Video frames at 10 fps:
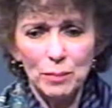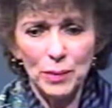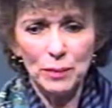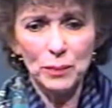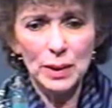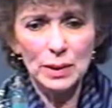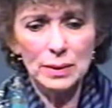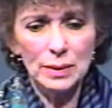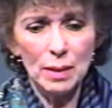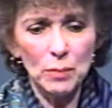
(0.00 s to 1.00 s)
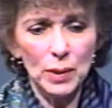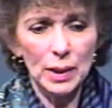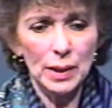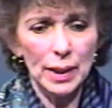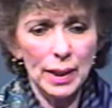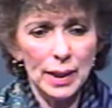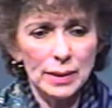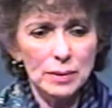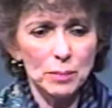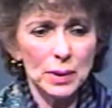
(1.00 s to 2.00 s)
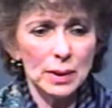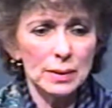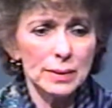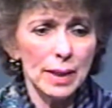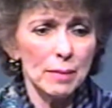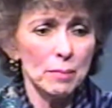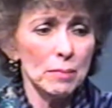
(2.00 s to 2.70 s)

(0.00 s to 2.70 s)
but when someone has been, say,